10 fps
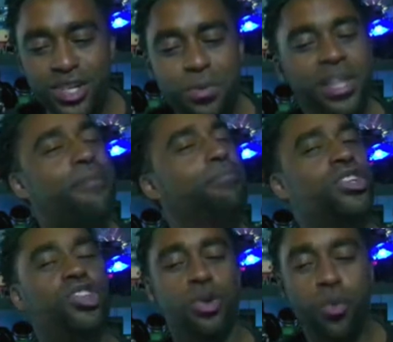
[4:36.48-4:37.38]
really have
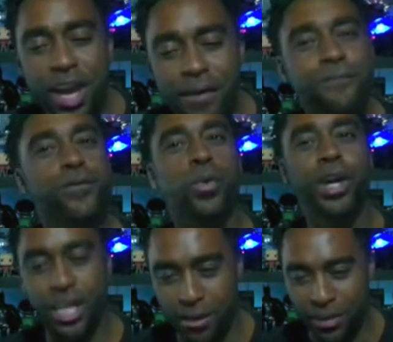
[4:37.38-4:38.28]
much in the way of
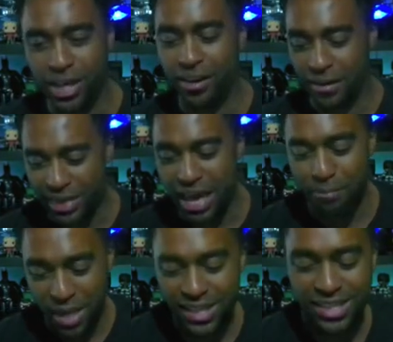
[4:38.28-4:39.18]
freedom here, that
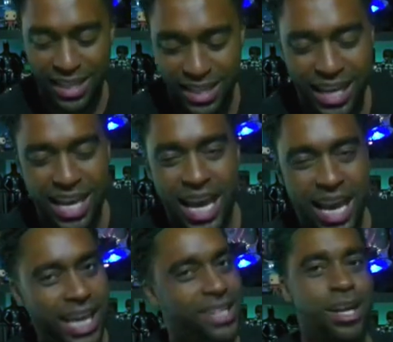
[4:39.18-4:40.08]
basically
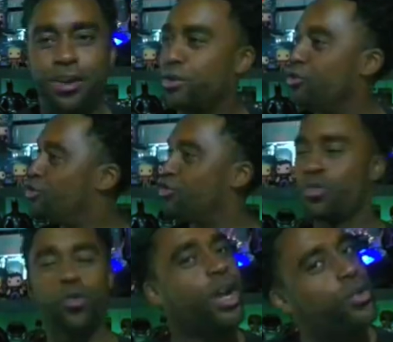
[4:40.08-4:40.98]
he is under strict